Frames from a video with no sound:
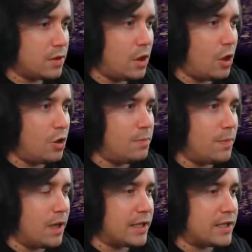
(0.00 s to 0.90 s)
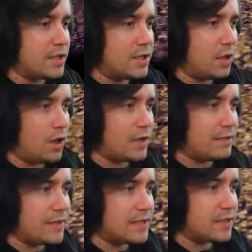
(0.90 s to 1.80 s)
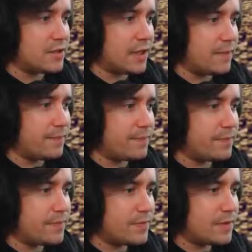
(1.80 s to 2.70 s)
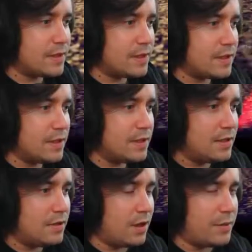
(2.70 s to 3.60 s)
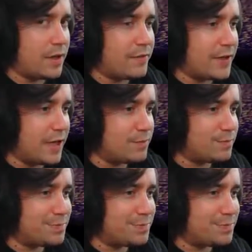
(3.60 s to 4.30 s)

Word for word: Oh my god, I didn't mean to do that. Right, we're going for that.